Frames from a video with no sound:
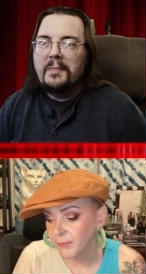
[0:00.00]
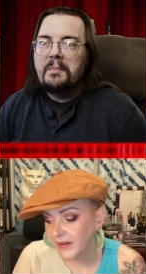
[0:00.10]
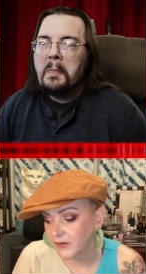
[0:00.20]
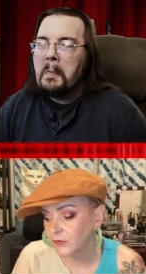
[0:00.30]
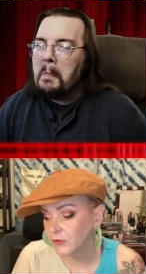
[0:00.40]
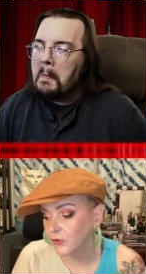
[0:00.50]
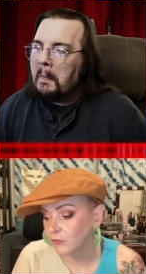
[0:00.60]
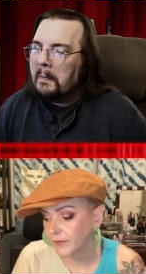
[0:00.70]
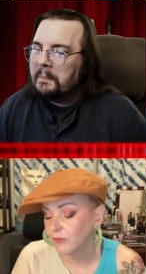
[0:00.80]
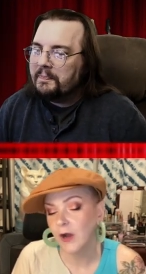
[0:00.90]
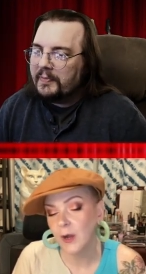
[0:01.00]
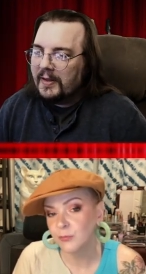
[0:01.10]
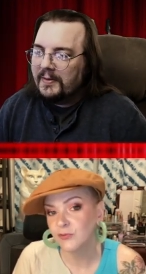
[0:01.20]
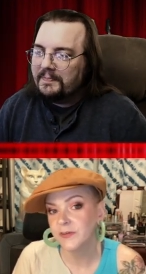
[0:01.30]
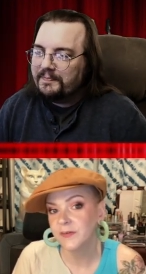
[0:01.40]
Speaker 1: better career
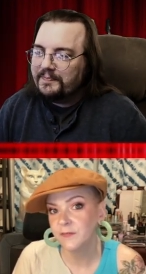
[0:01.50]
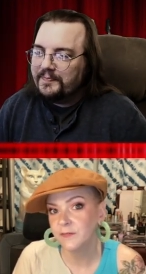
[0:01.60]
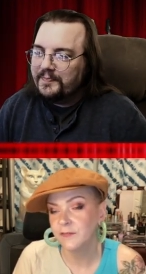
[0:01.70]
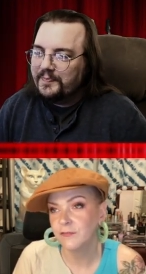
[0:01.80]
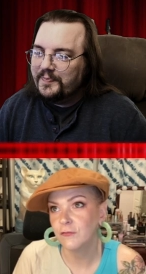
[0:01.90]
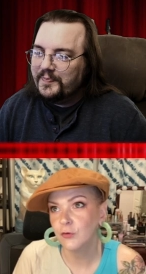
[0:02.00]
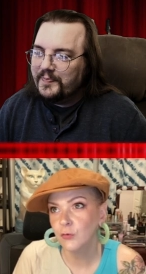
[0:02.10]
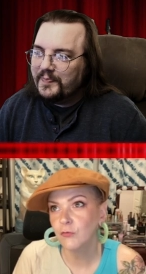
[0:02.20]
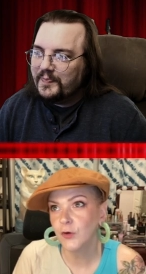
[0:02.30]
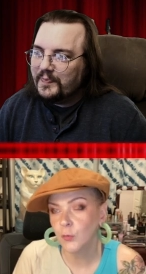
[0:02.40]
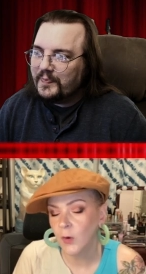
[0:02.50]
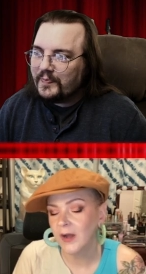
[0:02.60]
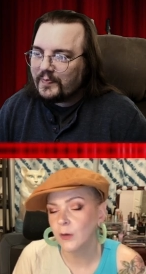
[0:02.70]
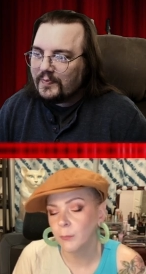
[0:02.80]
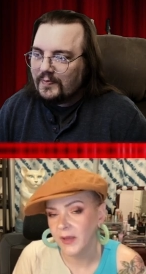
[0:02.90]
options do
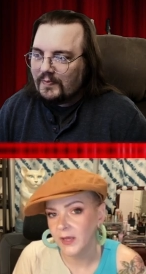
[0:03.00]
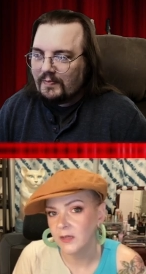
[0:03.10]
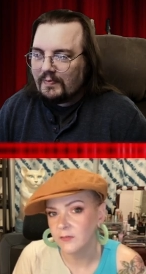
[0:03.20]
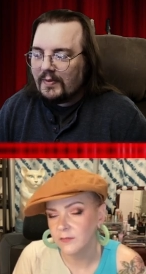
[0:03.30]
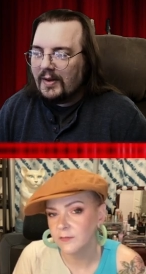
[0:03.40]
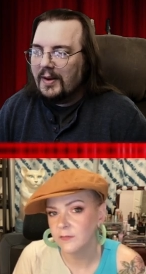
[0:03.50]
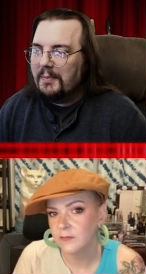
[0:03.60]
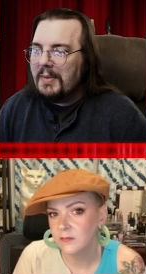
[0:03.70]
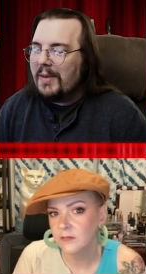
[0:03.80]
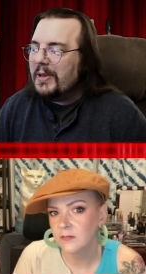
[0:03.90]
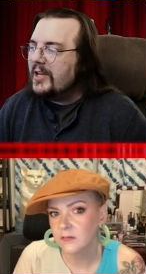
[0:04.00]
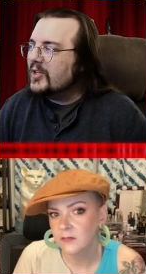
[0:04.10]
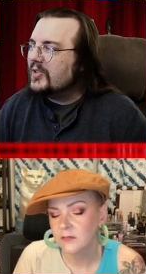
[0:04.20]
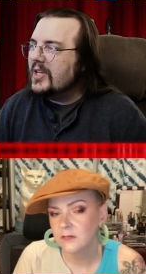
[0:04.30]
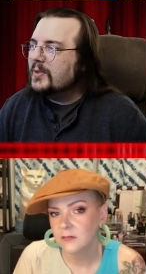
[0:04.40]
require pants.
Speaker 2: Maybe he just
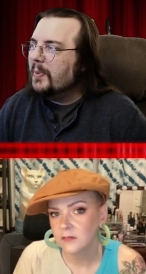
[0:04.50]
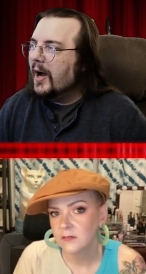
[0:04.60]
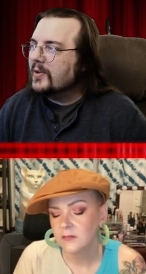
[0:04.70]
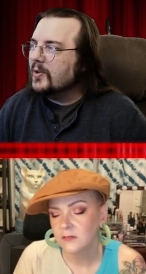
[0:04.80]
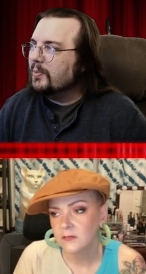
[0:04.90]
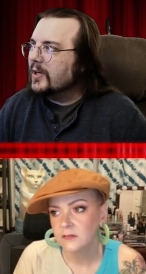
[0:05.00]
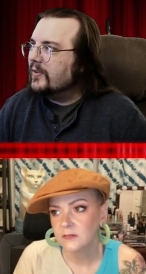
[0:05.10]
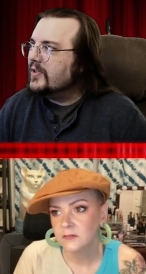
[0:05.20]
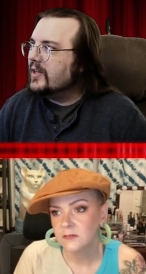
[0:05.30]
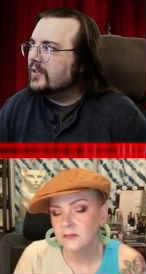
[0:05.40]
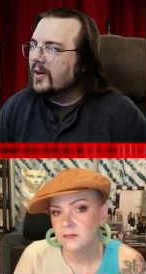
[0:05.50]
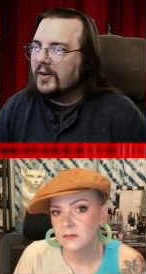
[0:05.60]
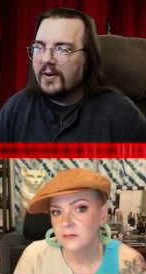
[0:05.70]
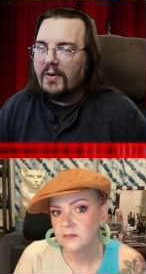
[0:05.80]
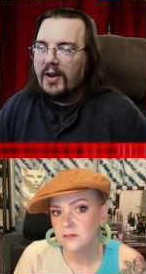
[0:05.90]
needs boxer briefs. He can turn it
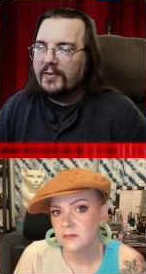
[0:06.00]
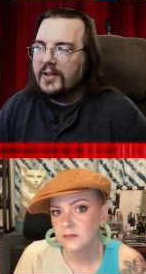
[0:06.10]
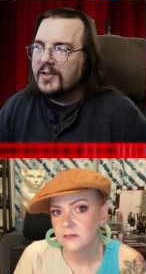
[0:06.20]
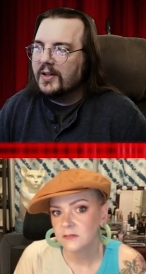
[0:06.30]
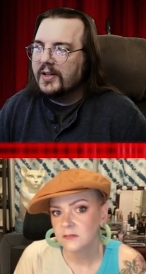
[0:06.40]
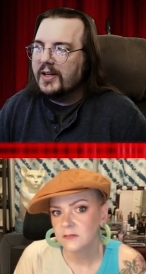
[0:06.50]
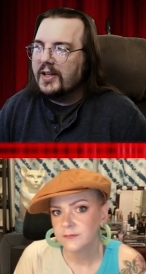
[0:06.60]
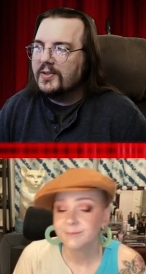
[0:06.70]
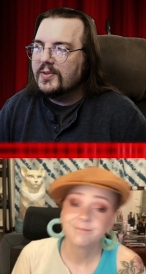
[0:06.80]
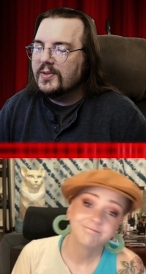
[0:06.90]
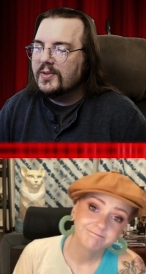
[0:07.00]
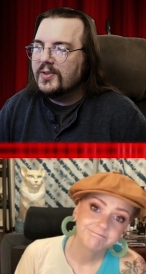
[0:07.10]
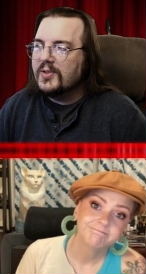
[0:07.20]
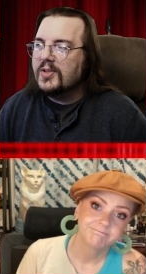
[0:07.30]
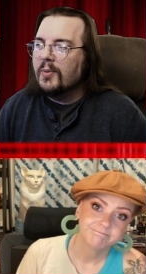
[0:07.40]
around. That's all he needs.
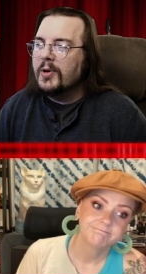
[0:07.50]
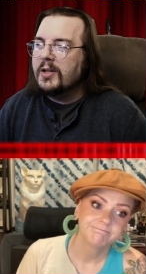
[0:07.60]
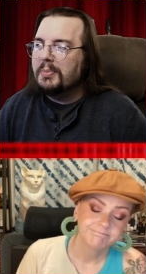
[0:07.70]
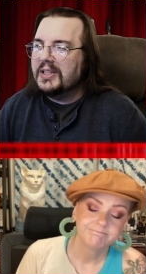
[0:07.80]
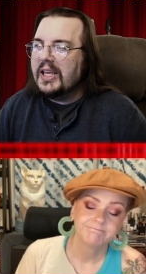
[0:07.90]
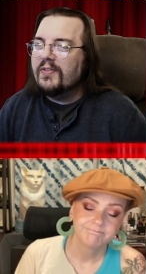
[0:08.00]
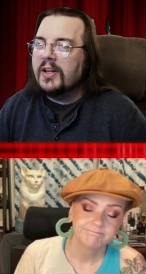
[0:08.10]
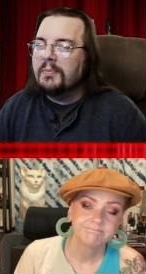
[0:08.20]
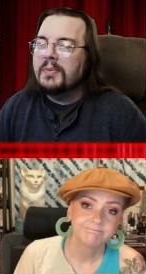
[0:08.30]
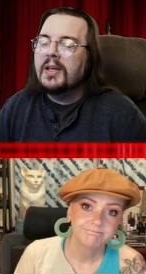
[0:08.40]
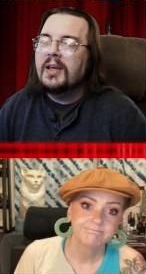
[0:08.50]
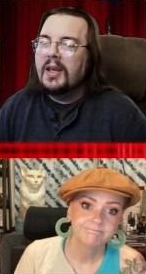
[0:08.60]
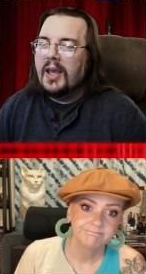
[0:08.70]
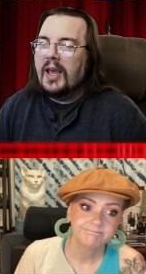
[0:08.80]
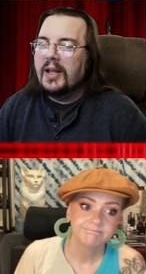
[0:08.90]
Just someone to believe in him
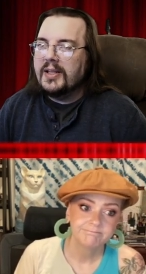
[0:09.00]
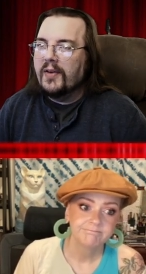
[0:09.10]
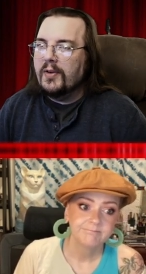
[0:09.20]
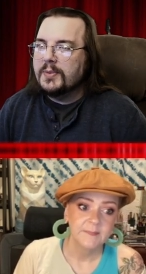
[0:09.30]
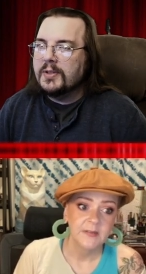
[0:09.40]
and give him some